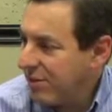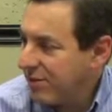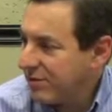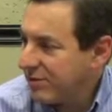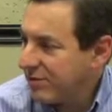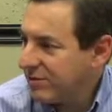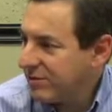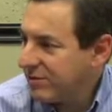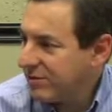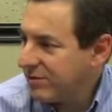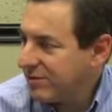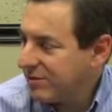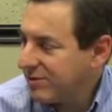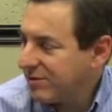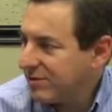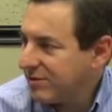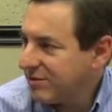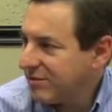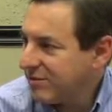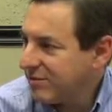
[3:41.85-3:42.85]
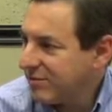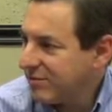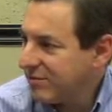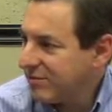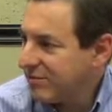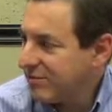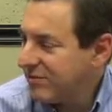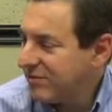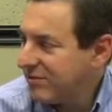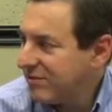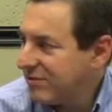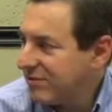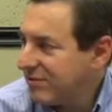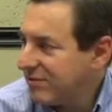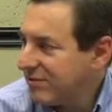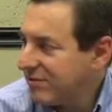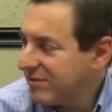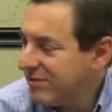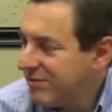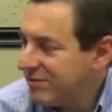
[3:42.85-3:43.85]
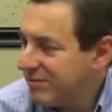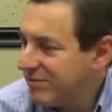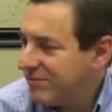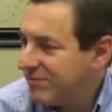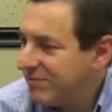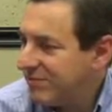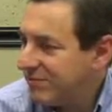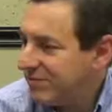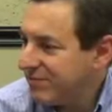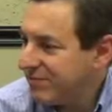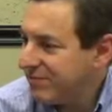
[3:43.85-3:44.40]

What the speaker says: The person shown says nothing.